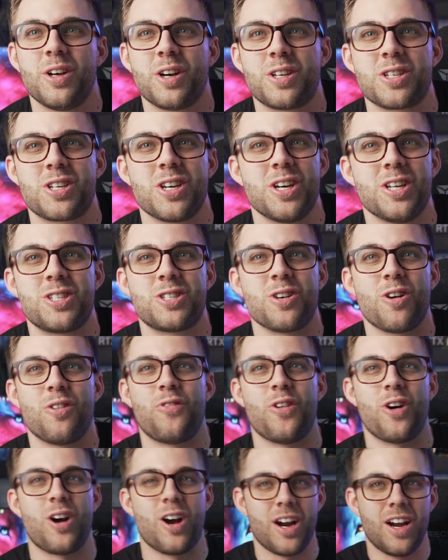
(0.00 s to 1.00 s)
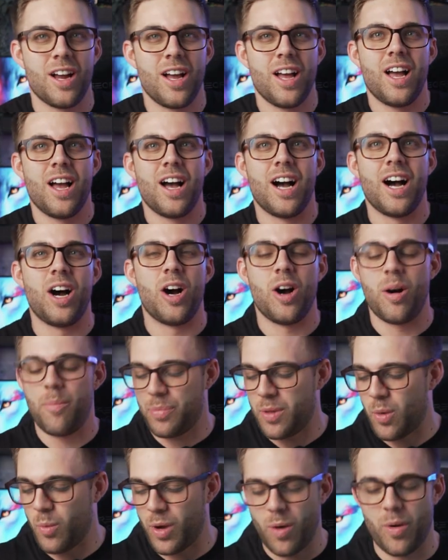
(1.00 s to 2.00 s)
looks good so far.
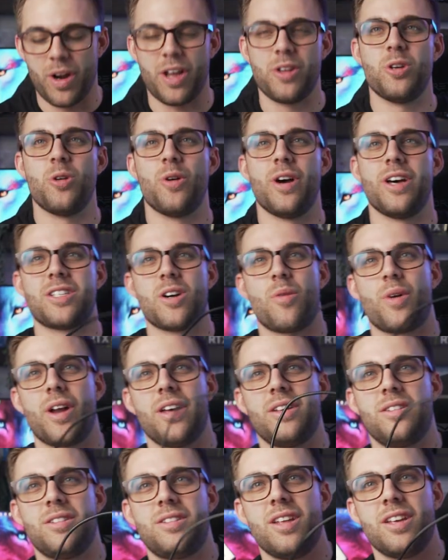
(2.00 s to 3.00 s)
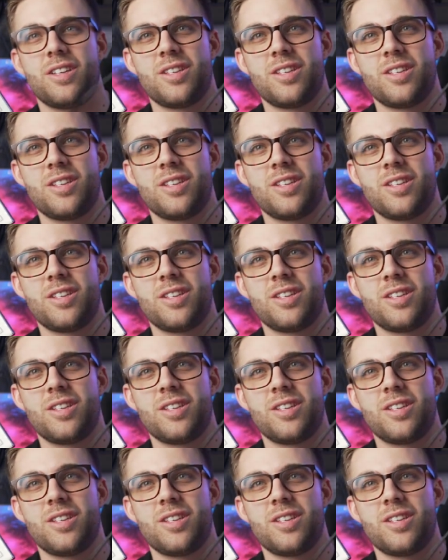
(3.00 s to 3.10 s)
Um, what I want to do is I want to.